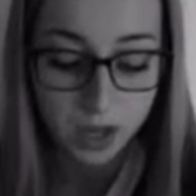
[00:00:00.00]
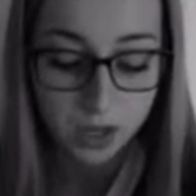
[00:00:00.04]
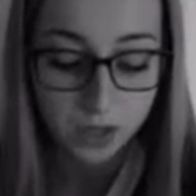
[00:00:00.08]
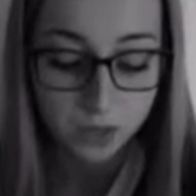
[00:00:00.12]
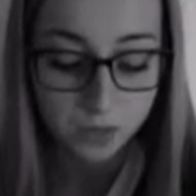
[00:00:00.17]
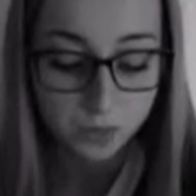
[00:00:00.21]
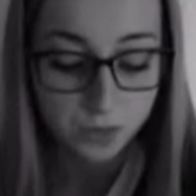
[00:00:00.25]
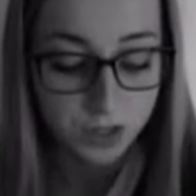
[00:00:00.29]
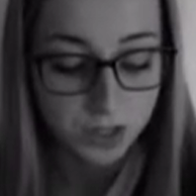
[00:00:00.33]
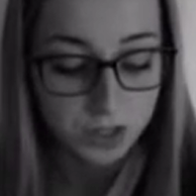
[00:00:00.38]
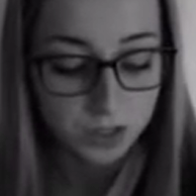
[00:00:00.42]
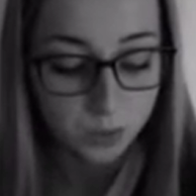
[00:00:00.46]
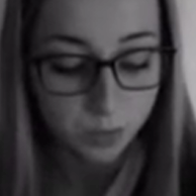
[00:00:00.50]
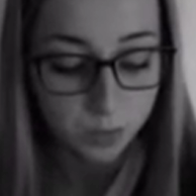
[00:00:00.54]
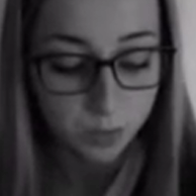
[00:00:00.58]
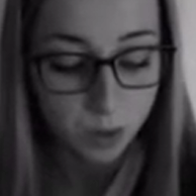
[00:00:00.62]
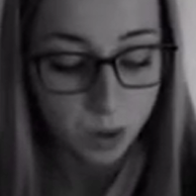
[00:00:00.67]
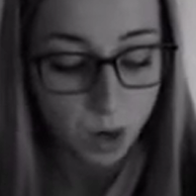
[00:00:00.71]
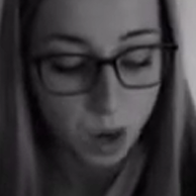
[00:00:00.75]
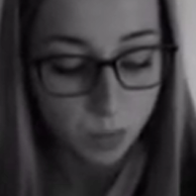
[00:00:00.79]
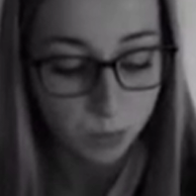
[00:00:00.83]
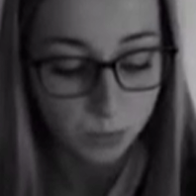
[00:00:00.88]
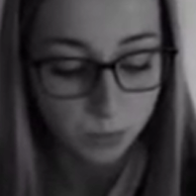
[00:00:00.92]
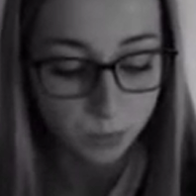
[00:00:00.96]
To fix a
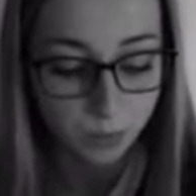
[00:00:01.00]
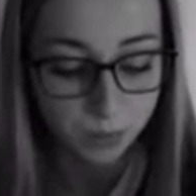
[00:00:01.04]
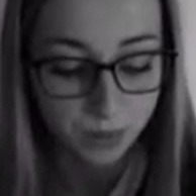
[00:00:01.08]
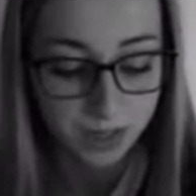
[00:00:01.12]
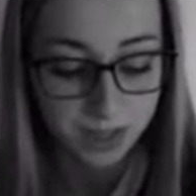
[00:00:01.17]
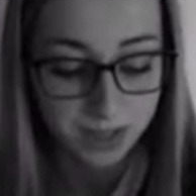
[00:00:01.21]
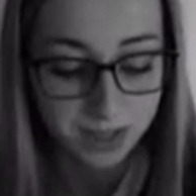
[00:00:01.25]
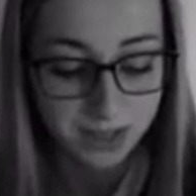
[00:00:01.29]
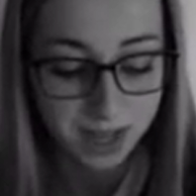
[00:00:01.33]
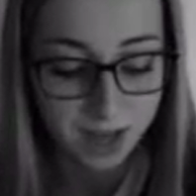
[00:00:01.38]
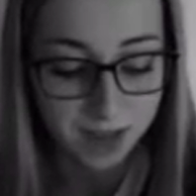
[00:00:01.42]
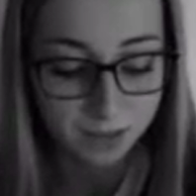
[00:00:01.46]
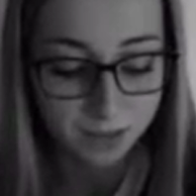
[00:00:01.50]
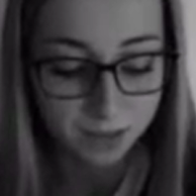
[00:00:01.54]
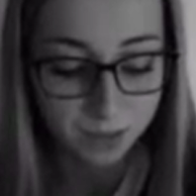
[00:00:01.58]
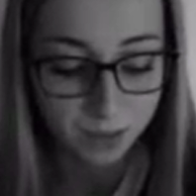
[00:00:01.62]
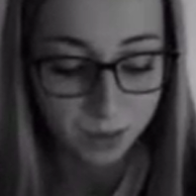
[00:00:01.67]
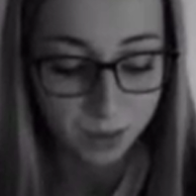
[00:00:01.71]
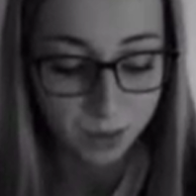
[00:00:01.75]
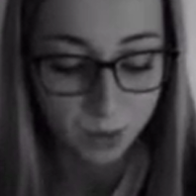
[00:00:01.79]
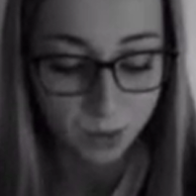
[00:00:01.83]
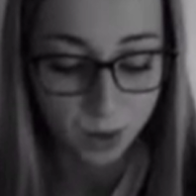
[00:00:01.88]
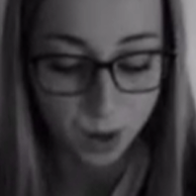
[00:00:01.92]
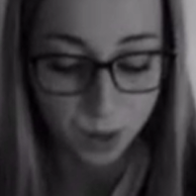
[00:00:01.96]
problem that is
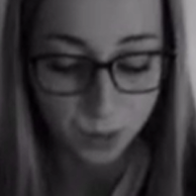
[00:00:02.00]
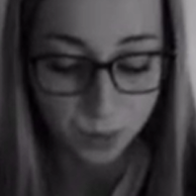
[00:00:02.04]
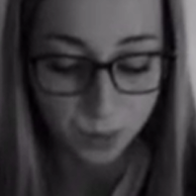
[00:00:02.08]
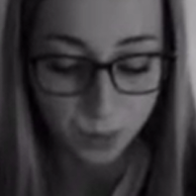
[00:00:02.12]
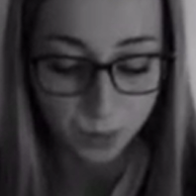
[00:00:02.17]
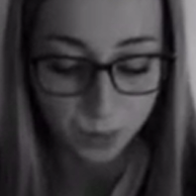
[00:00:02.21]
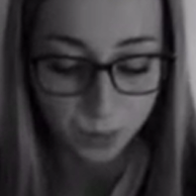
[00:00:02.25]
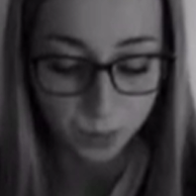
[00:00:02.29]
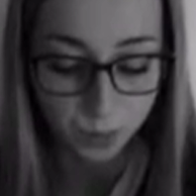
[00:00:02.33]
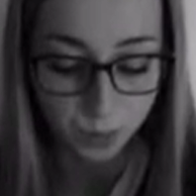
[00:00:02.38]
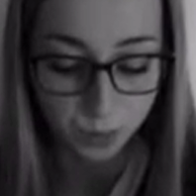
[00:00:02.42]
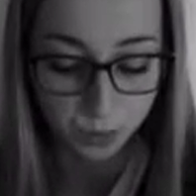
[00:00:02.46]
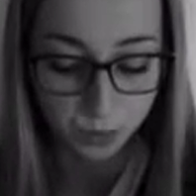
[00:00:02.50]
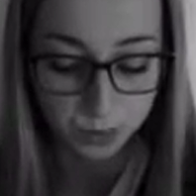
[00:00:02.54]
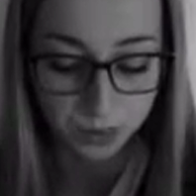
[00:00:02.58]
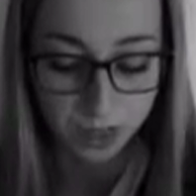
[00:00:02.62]
everywhere around the world,